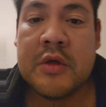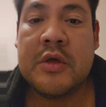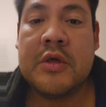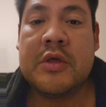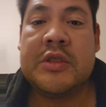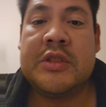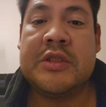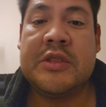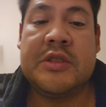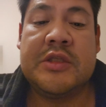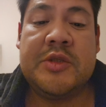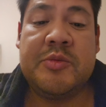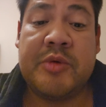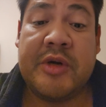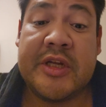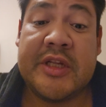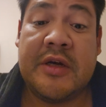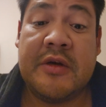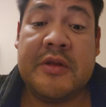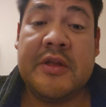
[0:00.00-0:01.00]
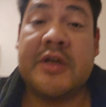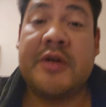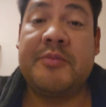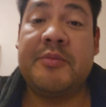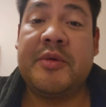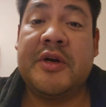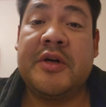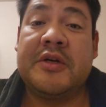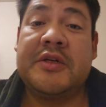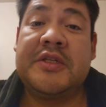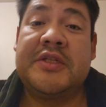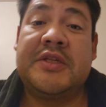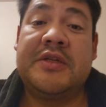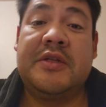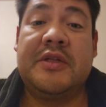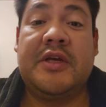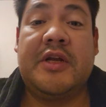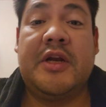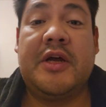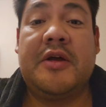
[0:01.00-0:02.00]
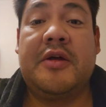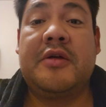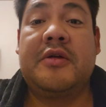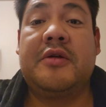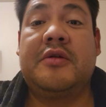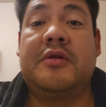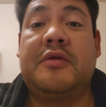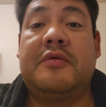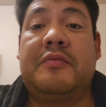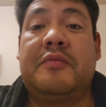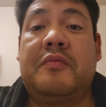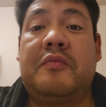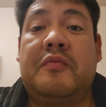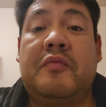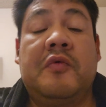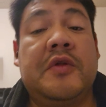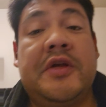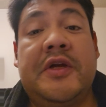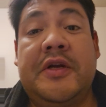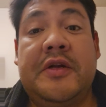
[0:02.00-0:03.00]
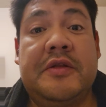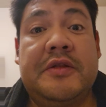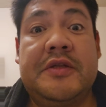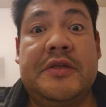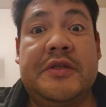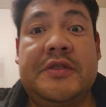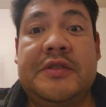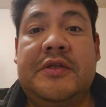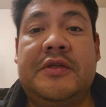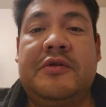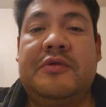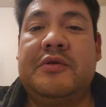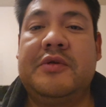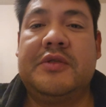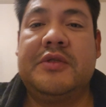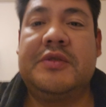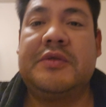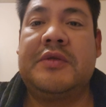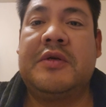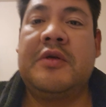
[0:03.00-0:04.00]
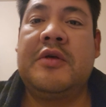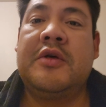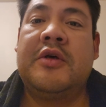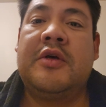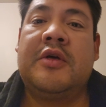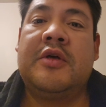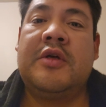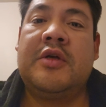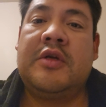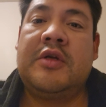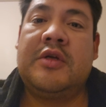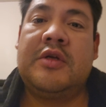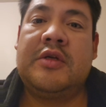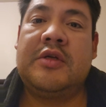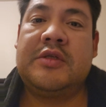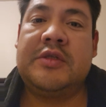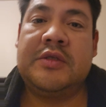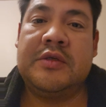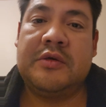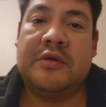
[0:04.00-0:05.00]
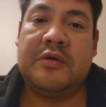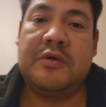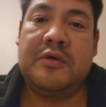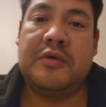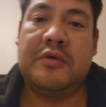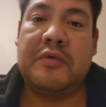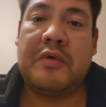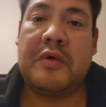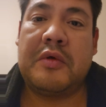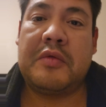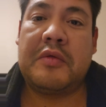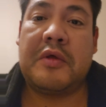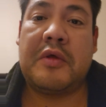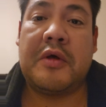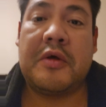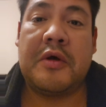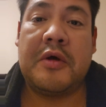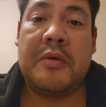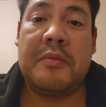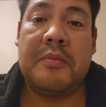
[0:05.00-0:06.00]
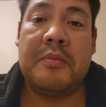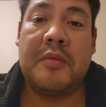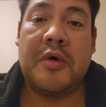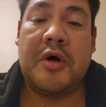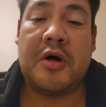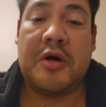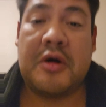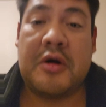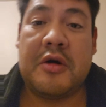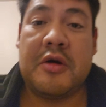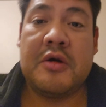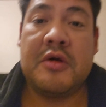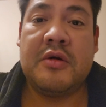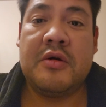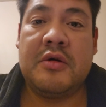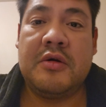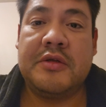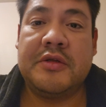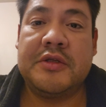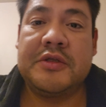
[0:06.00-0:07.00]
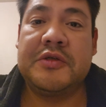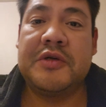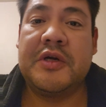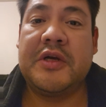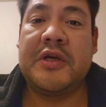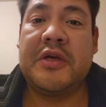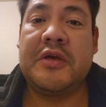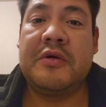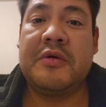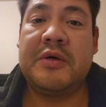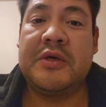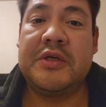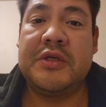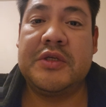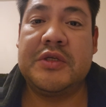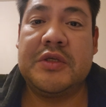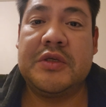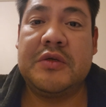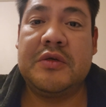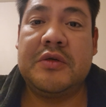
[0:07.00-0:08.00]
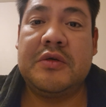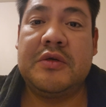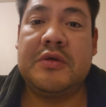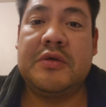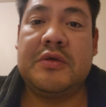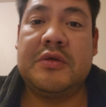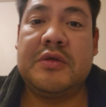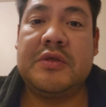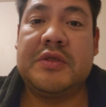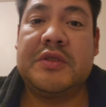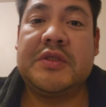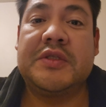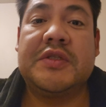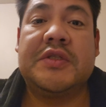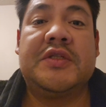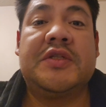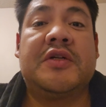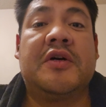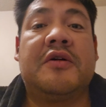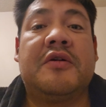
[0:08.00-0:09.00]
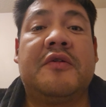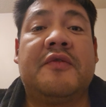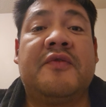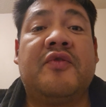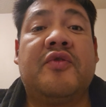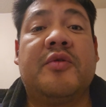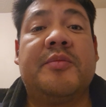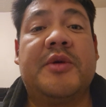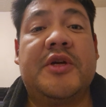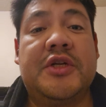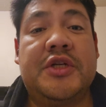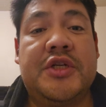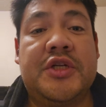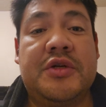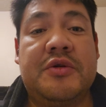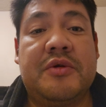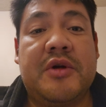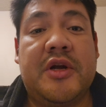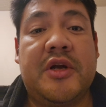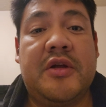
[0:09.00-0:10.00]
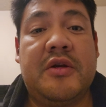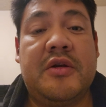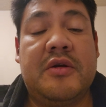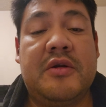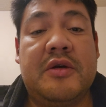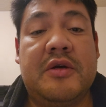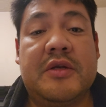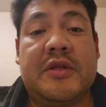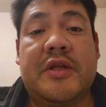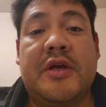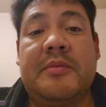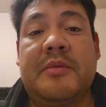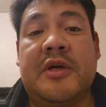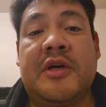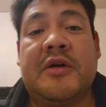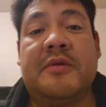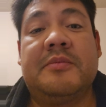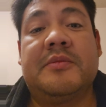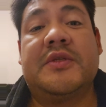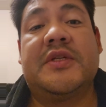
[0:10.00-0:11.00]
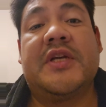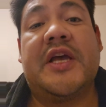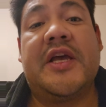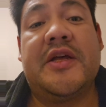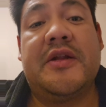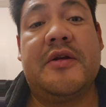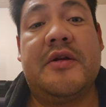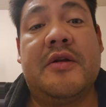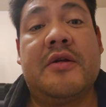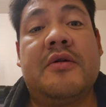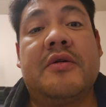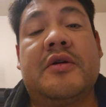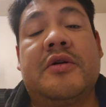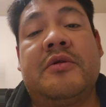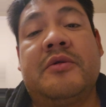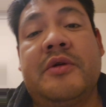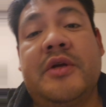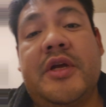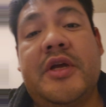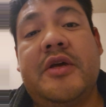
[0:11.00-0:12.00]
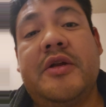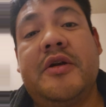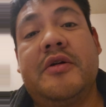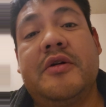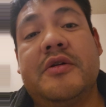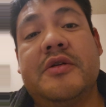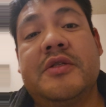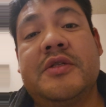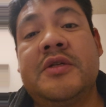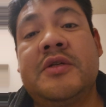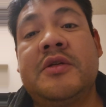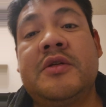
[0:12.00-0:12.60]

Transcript: So let's break down the comparison that I related these two as. So R on the Drake equation is the star formation rate, and that becomes N creators